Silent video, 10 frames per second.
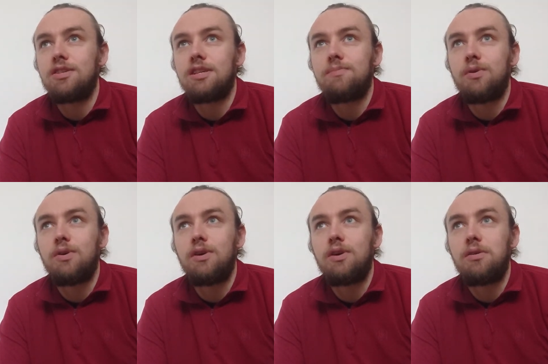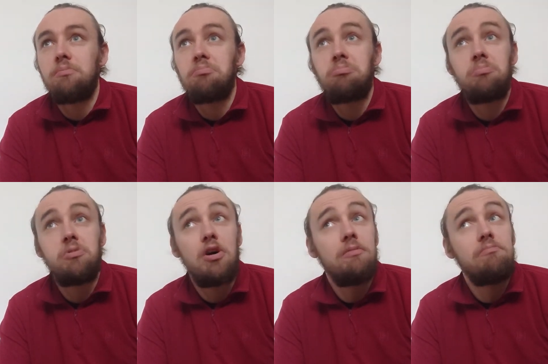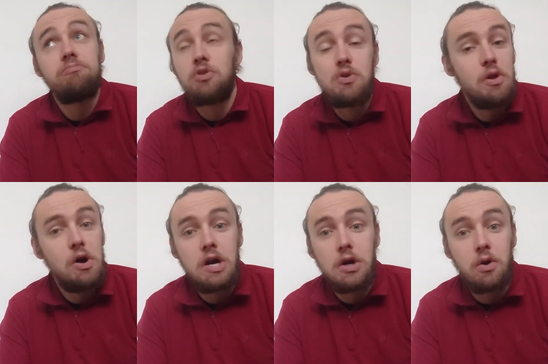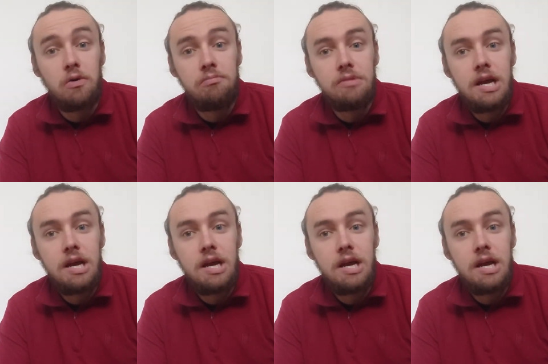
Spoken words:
this book not too long ago